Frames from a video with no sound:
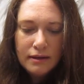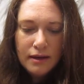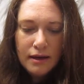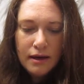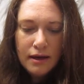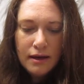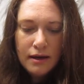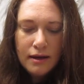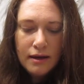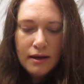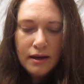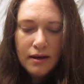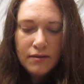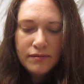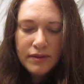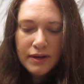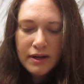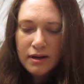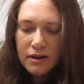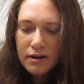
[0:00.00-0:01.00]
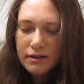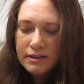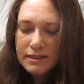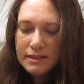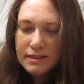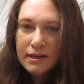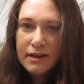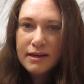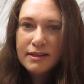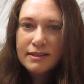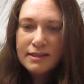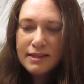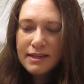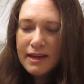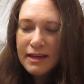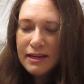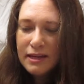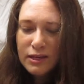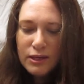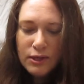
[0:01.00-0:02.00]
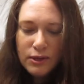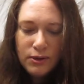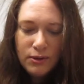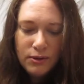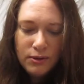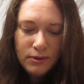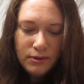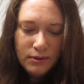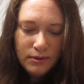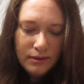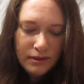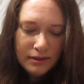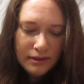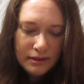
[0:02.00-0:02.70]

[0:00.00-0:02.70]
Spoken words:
Love the card designs, thank you.